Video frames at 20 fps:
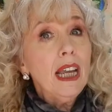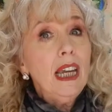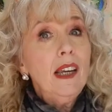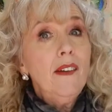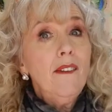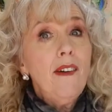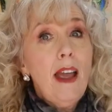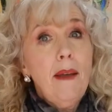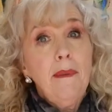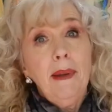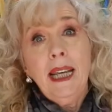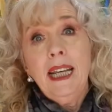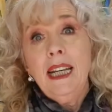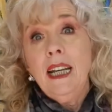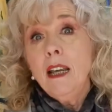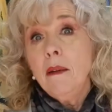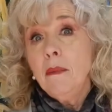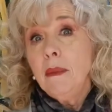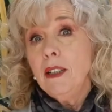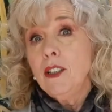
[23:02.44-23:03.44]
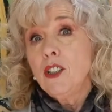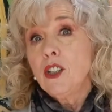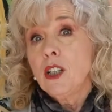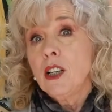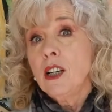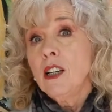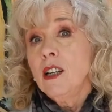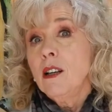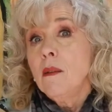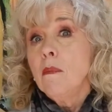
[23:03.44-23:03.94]
thinking of having an
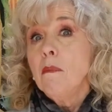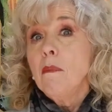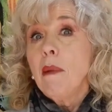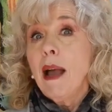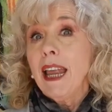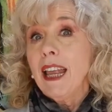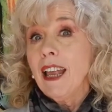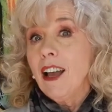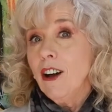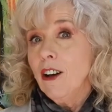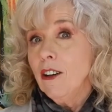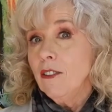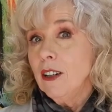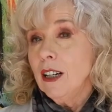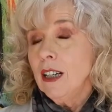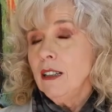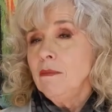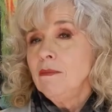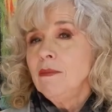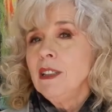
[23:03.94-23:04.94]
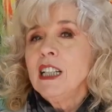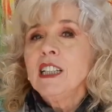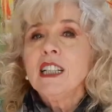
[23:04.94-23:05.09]
image makeover,